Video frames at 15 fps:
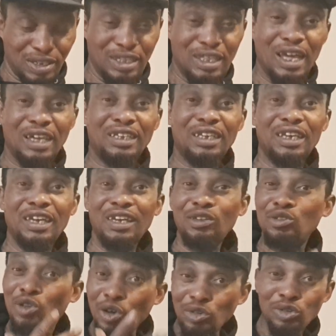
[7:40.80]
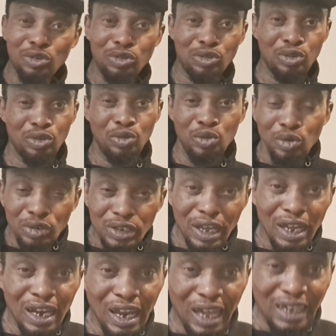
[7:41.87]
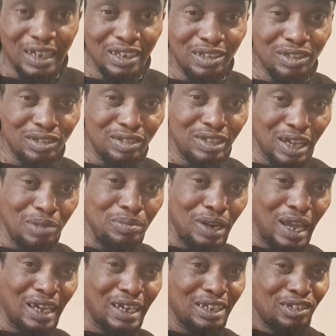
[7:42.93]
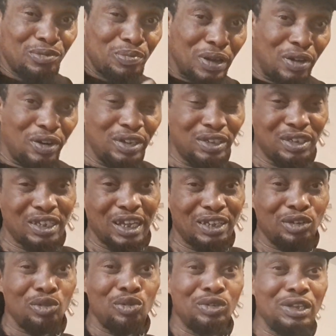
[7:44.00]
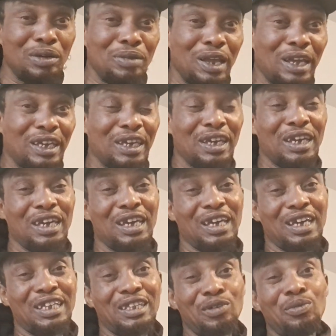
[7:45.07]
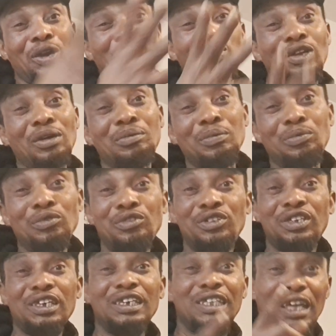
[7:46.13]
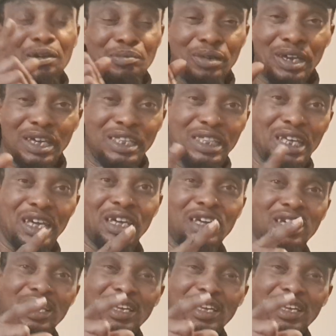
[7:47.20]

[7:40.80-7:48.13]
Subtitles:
that he doesn't look like his parents, that he look them like the way other people see them in the